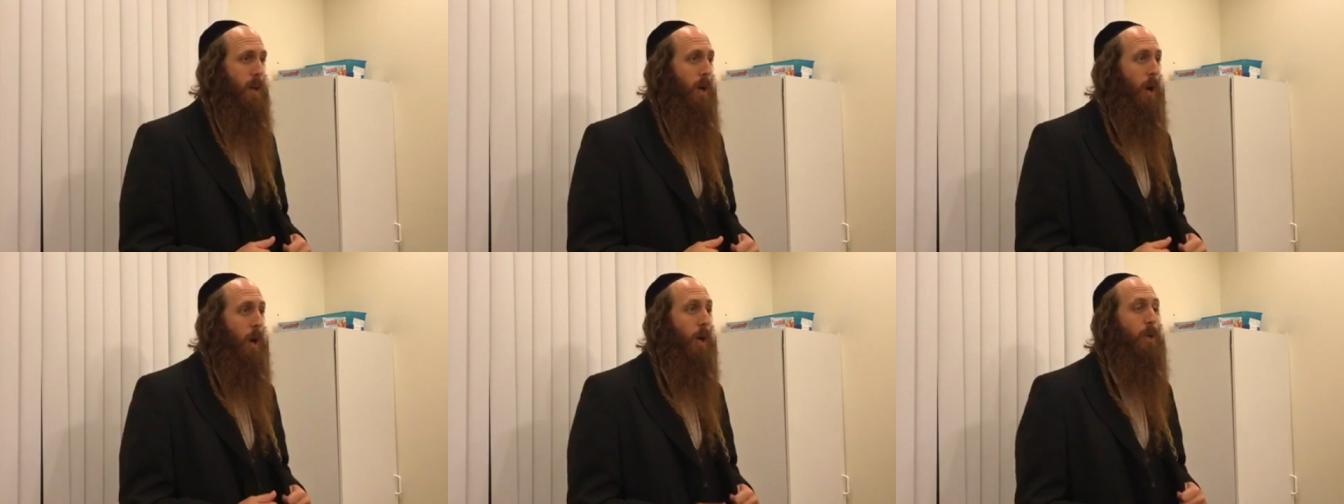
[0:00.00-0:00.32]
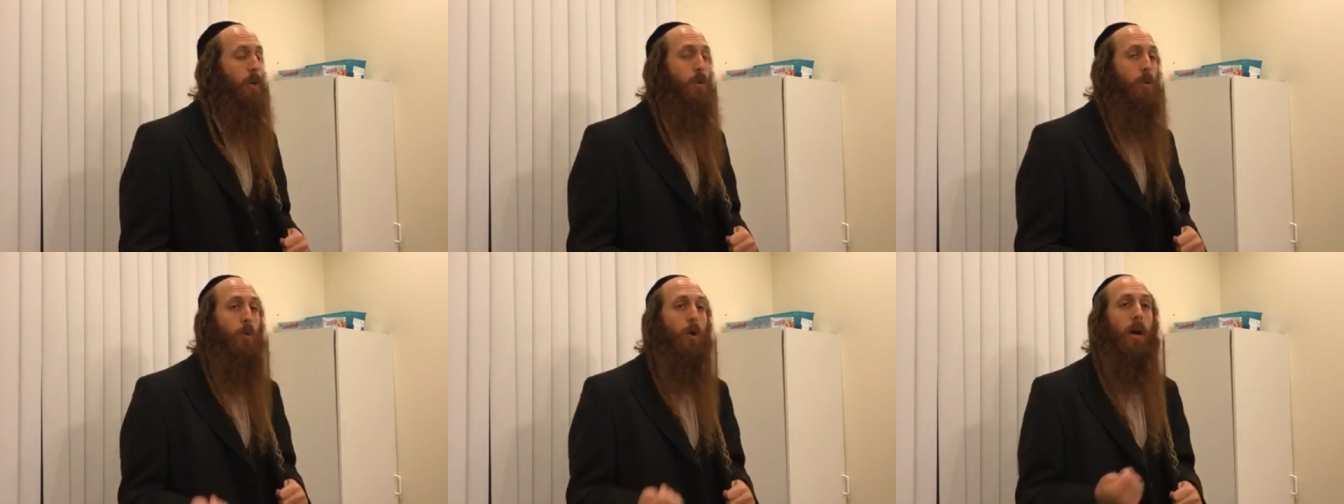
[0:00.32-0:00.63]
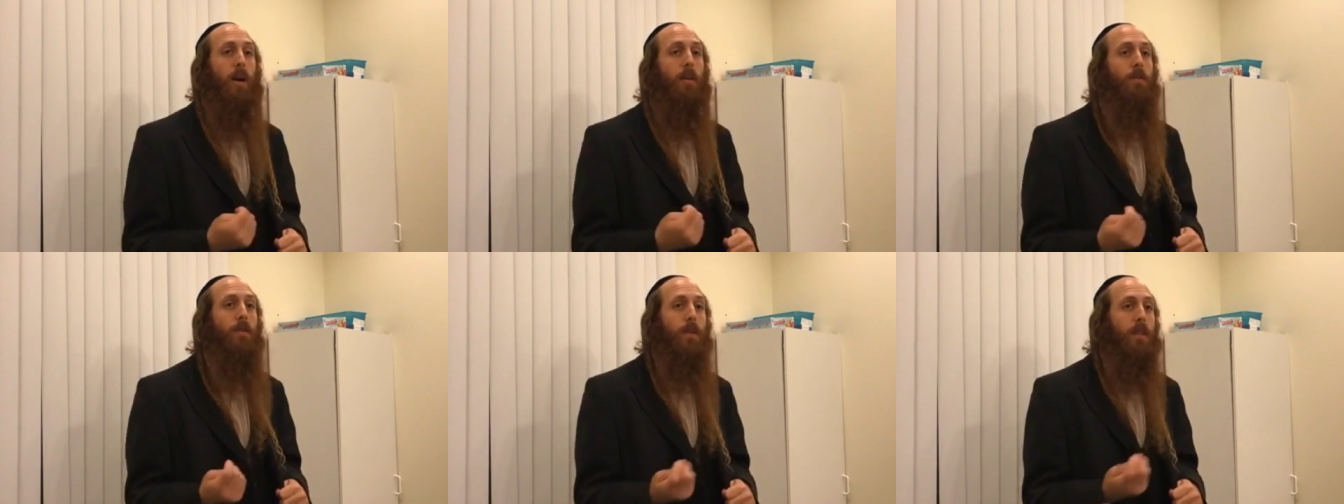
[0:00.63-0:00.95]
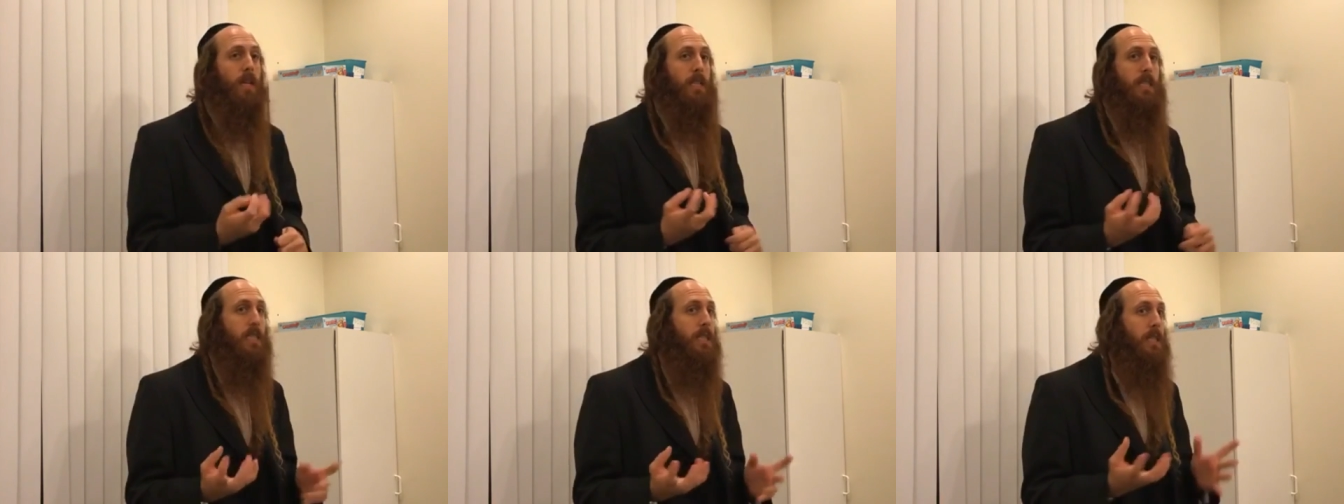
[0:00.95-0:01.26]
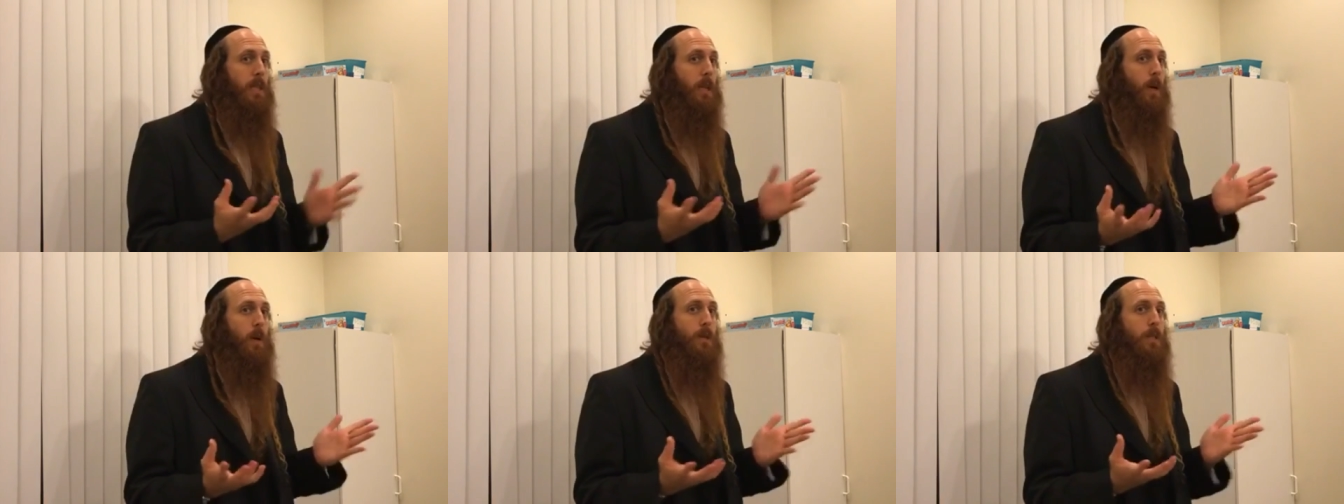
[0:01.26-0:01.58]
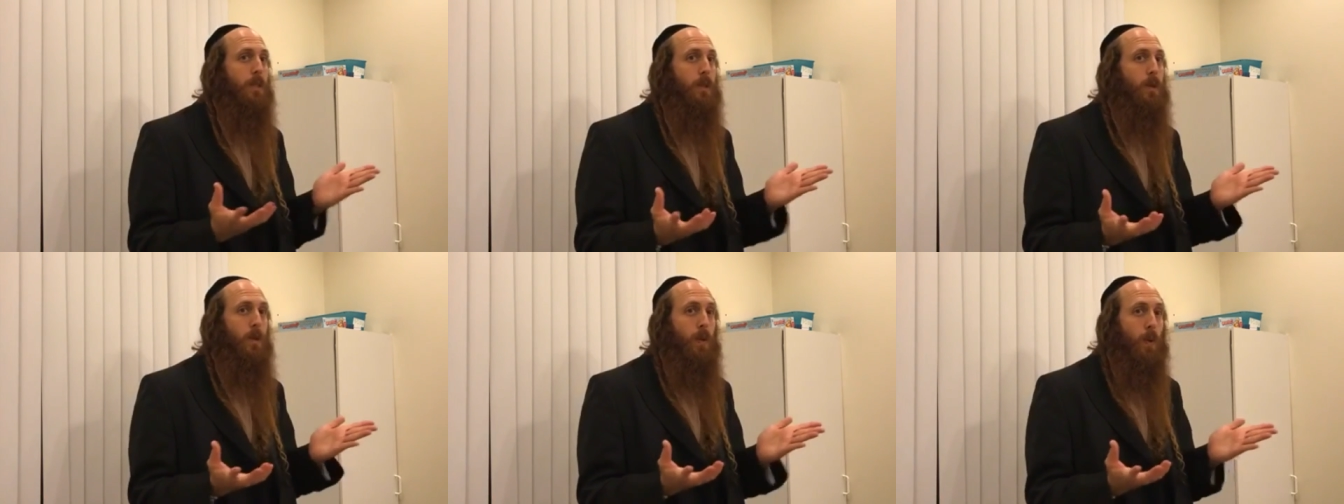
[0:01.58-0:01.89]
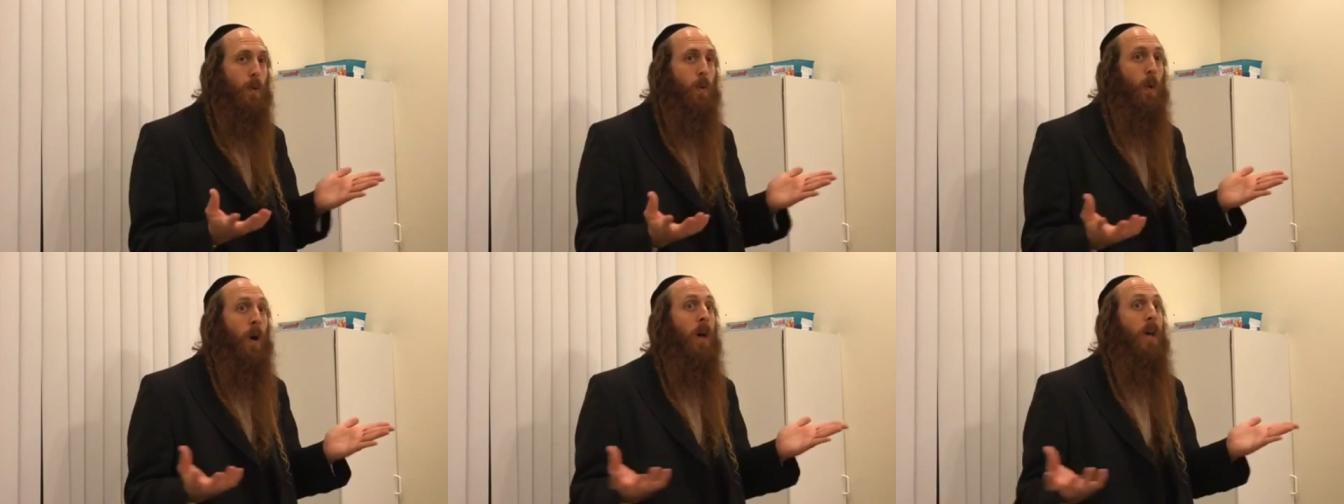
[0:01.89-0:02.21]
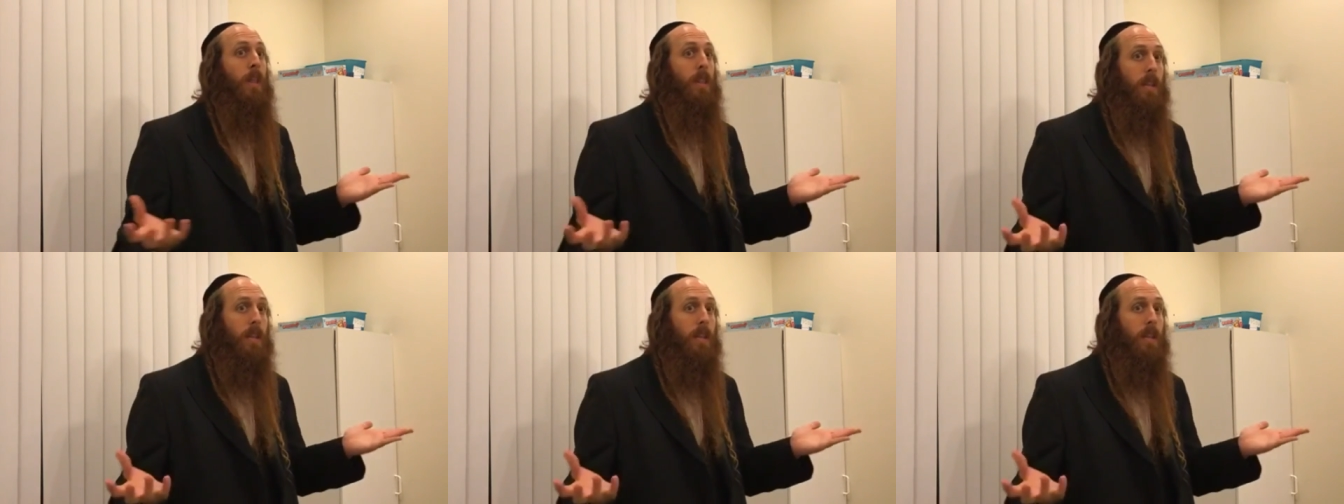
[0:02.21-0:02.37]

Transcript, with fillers: on whoever that is close to you,